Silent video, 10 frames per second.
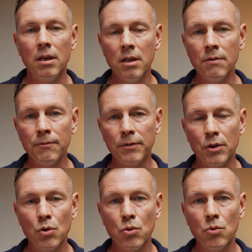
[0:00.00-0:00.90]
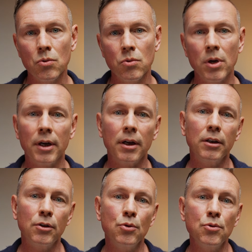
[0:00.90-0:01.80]
if you
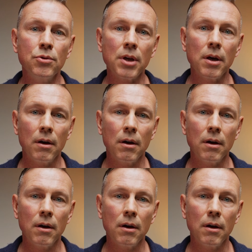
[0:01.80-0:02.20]
use